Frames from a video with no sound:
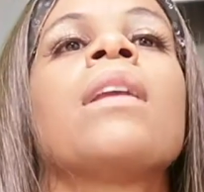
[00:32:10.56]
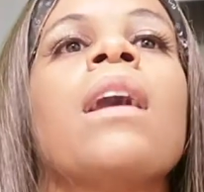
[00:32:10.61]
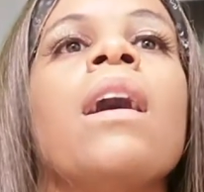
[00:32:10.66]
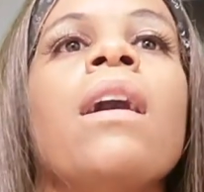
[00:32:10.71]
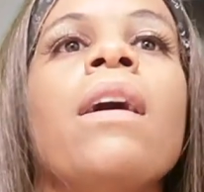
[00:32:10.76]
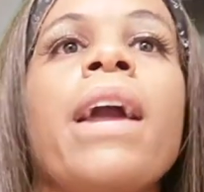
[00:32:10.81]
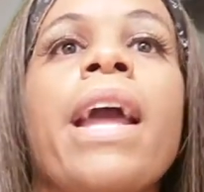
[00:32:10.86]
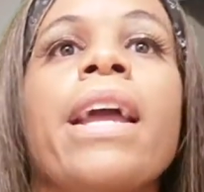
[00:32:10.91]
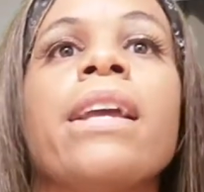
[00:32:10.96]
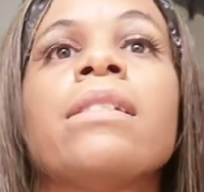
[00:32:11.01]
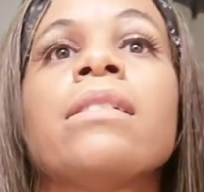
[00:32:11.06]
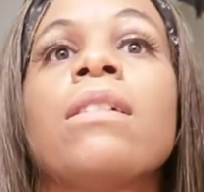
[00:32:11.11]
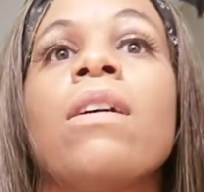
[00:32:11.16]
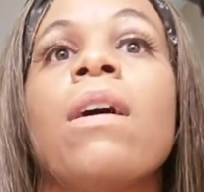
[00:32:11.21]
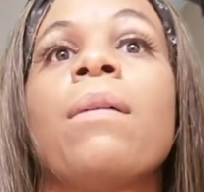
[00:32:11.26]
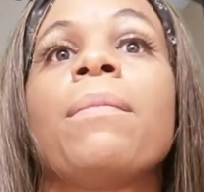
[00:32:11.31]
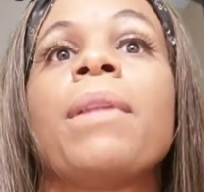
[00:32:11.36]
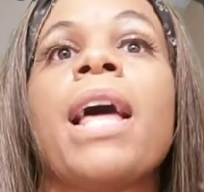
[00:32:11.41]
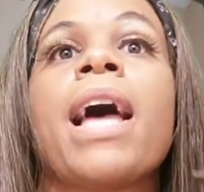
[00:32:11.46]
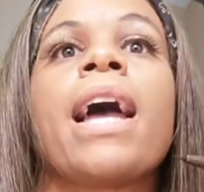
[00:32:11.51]
okay, so
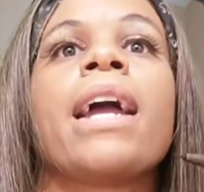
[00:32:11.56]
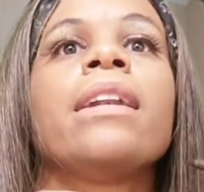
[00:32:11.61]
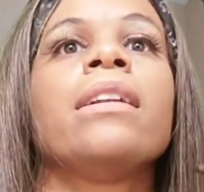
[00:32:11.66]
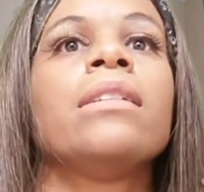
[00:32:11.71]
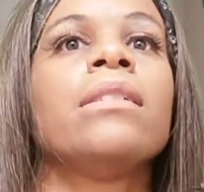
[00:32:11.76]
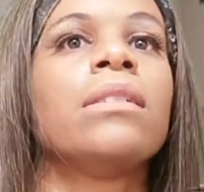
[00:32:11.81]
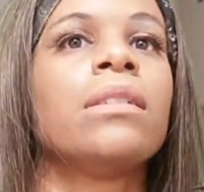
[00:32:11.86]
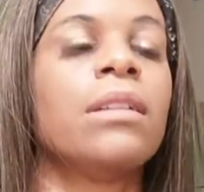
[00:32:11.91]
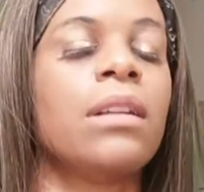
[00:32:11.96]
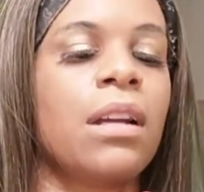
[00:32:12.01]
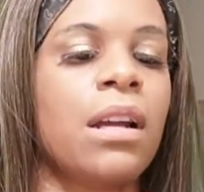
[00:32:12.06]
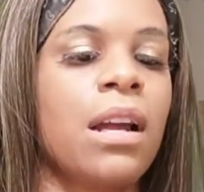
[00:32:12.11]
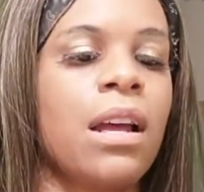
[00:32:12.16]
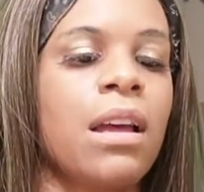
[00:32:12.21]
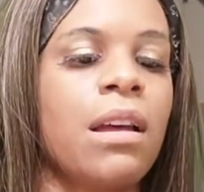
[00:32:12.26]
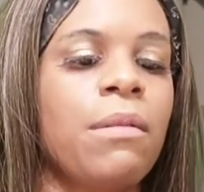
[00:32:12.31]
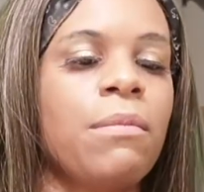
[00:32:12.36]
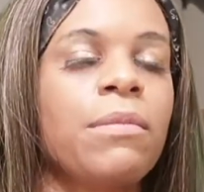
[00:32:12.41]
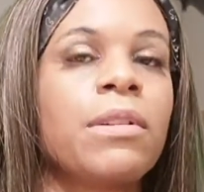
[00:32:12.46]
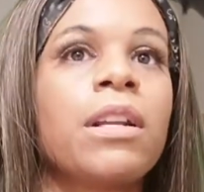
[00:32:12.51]
I'm
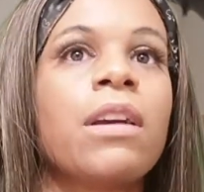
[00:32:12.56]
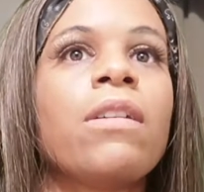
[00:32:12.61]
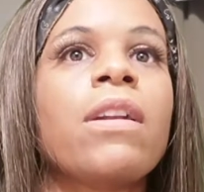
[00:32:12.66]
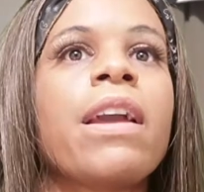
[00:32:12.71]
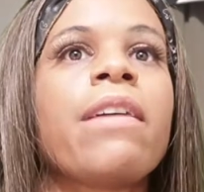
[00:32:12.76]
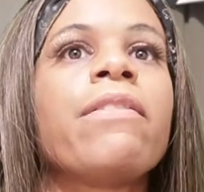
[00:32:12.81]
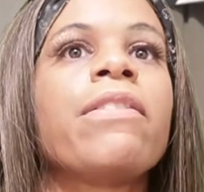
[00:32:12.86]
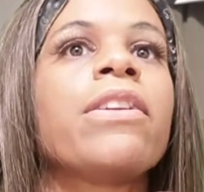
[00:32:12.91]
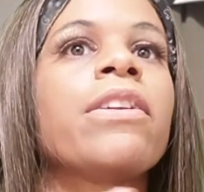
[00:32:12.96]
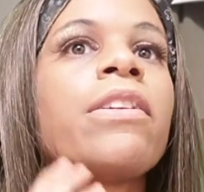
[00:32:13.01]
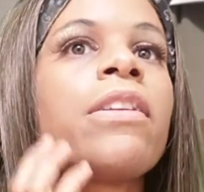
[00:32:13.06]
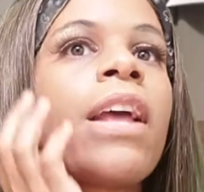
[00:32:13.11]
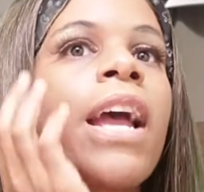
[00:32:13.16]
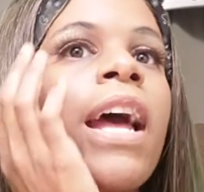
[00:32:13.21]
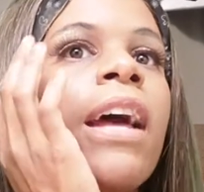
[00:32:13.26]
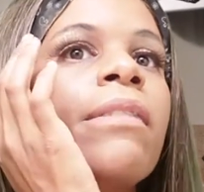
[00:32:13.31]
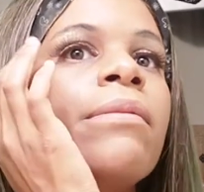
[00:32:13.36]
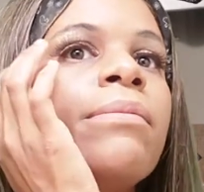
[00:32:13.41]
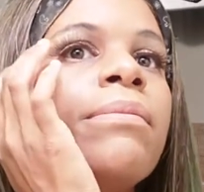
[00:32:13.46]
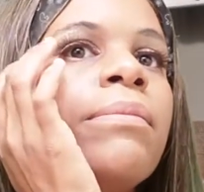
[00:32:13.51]
lined. Don't ever do
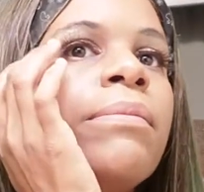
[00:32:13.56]
that.